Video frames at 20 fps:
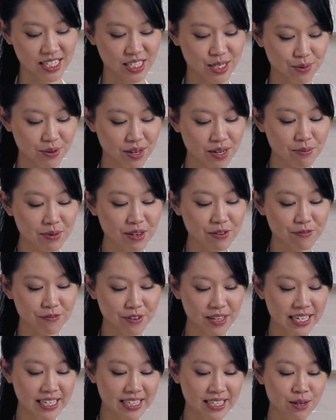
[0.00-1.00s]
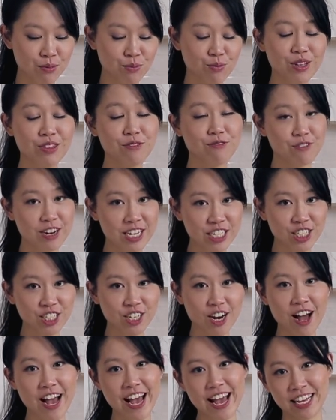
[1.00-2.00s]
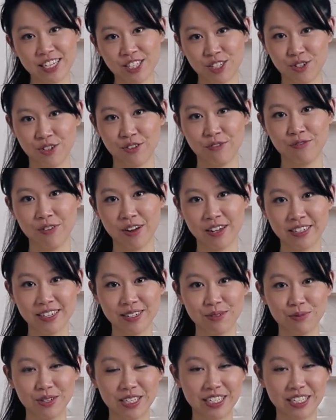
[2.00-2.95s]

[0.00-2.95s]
So we're going to be filling them with Renshaw Extra Fondant,